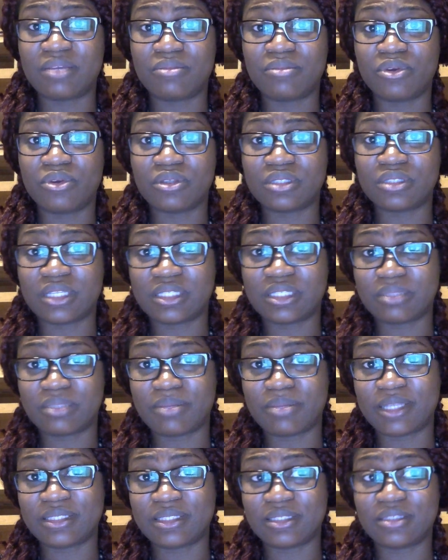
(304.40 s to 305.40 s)
amongst
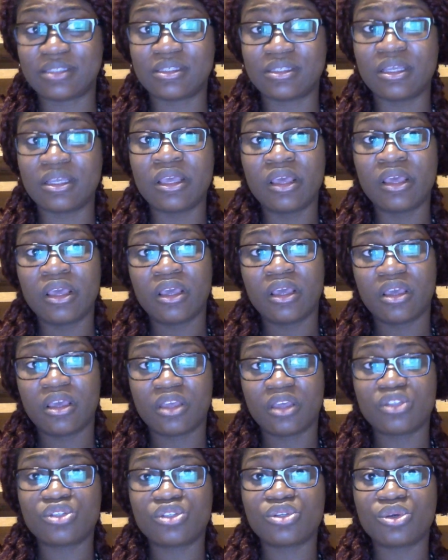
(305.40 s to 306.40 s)
asthmatics,
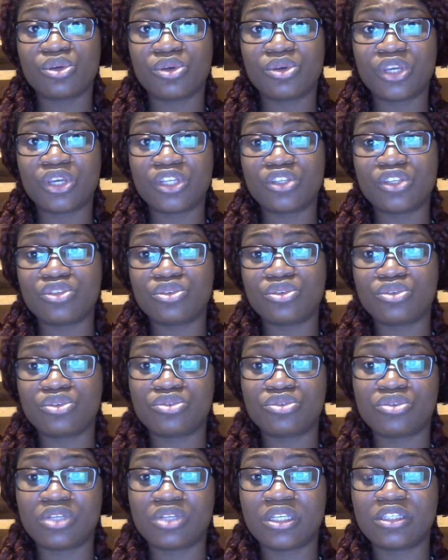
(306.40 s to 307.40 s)
and so it is
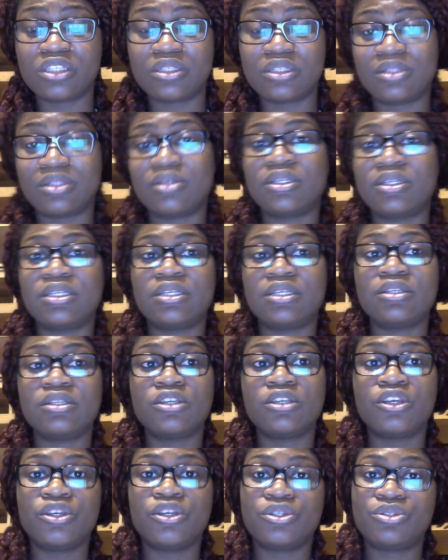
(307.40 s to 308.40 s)
usually studied
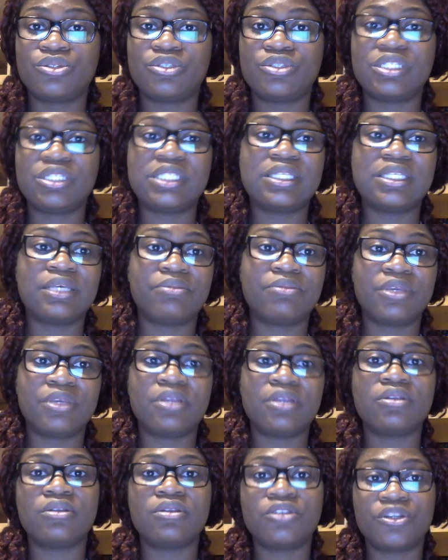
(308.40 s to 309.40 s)
to
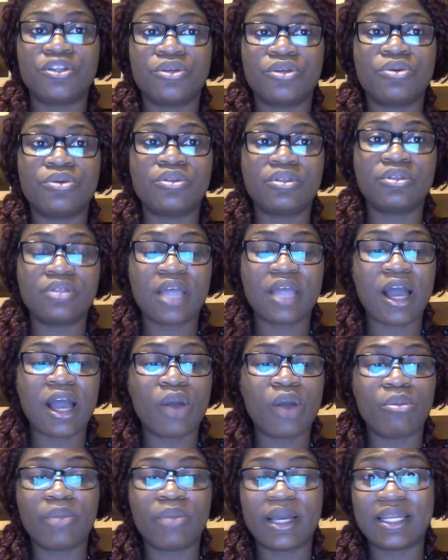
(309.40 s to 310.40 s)
determine,
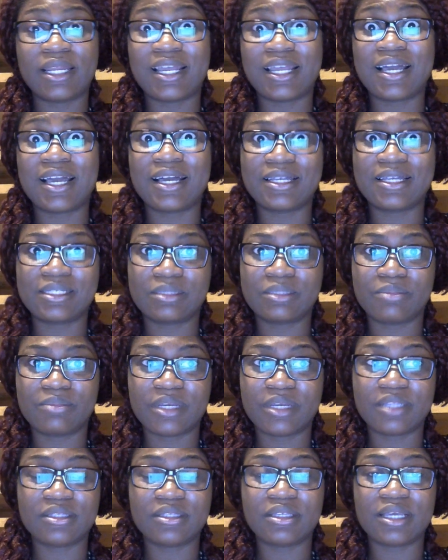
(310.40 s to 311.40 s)
how bad
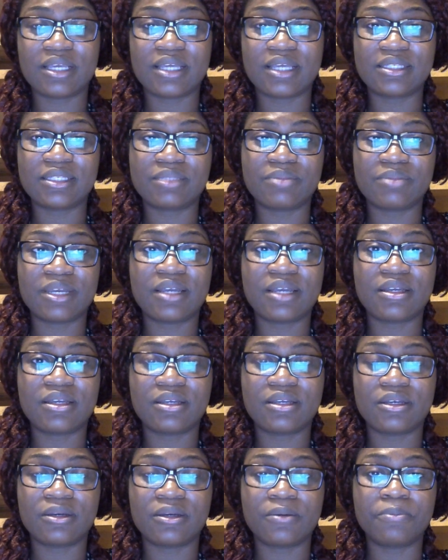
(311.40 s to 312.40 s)
the asthma
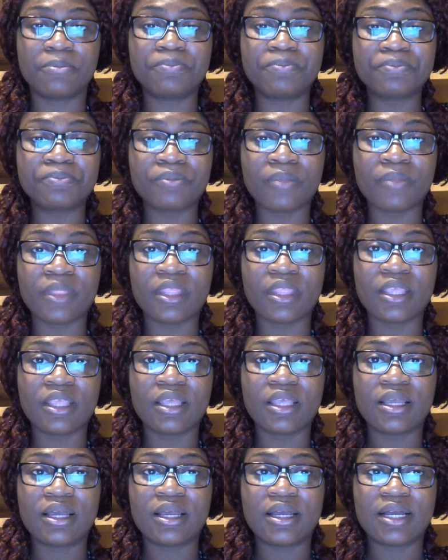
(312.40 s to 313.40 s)

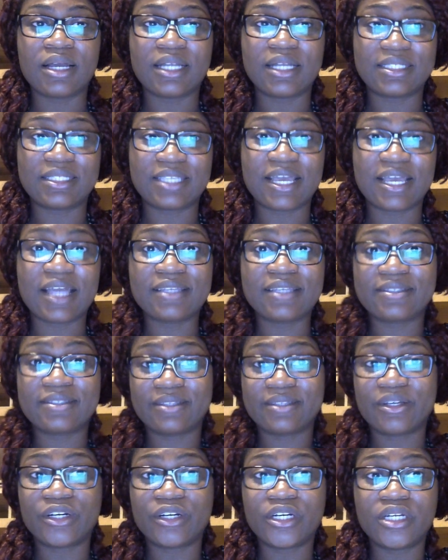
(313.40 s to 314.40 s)
attacks
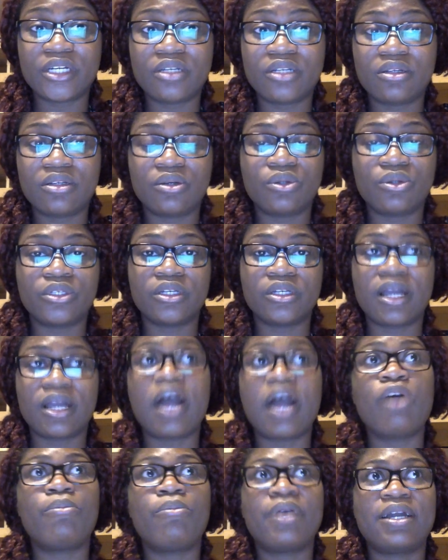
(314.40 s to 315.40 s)
are, or
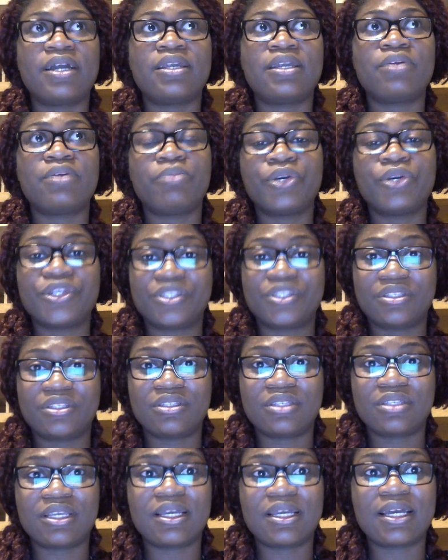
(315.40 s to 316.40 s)
how bad a
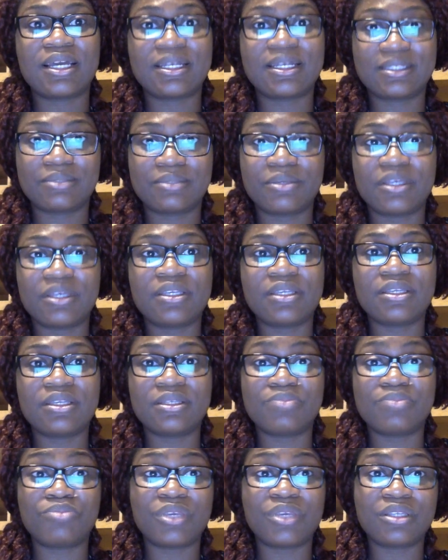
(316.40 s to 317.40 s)
person's asthma
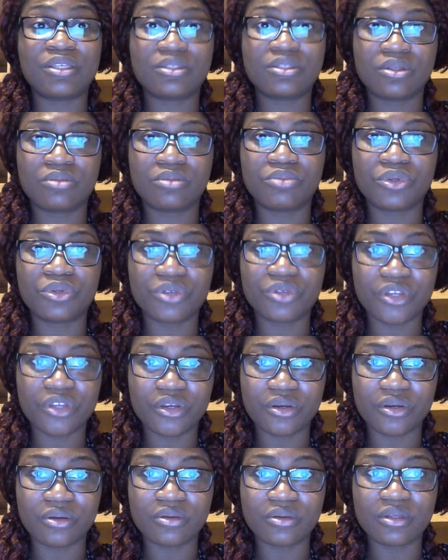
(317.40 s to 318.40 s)
is based on
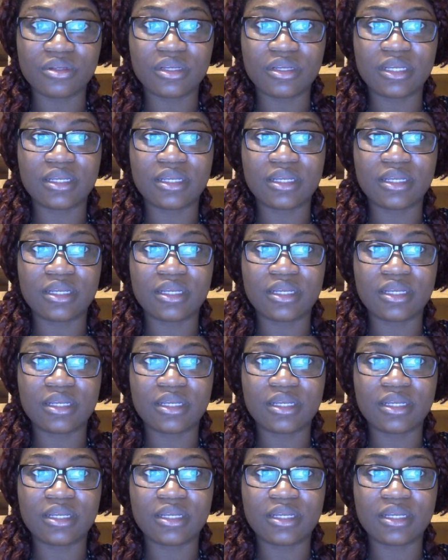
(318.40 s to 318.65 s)
bronchial